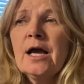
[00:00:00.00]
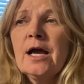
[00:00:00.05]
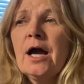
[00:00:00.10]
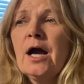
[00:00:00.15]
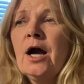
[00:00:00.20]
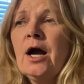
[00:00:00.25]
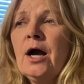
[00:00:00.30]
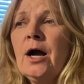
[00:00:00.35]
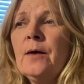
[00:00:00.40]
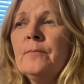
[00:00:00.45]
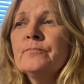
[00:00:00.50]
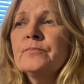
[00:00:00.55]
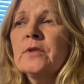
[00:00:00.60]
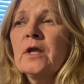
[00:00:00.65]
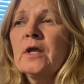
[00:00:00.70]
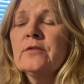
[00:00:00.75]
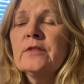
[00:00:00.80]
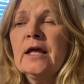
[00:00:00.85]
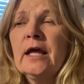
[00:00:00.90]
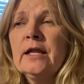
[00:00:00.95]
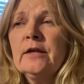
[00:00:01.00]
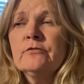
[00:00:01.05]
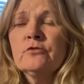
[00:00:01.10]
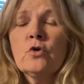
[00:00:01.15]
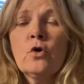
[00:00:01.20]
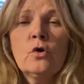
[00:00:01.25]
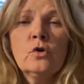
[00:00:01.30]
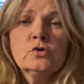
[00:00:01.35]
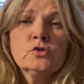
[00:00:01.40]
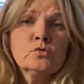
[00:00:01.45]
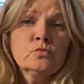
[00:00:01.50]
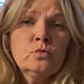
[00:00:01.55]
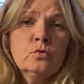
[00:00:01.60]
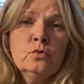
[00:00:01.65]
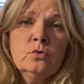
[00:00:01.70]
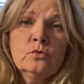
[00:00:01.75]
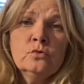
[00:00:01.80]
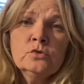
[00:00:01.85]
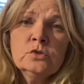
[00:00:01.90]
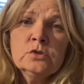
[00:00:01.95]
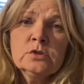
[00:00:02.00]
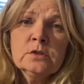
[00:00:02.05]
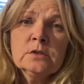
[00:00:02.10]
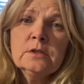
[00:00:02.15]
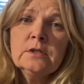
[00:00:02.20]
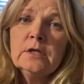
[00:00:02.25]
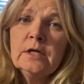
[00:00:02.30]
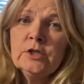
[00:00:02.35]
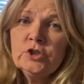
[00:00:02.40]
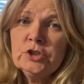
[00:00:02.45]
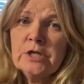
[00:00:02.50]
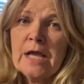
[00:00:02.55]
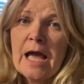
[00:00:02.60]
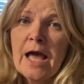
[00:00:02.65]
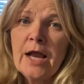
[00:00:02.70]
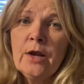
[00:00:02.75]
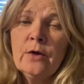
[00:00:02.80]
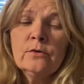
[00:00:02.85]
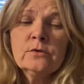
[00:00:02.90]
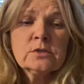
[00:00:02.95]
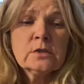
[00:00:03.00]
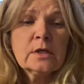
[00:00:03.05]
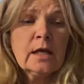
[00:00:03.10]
um, that have caused wounds and shadows.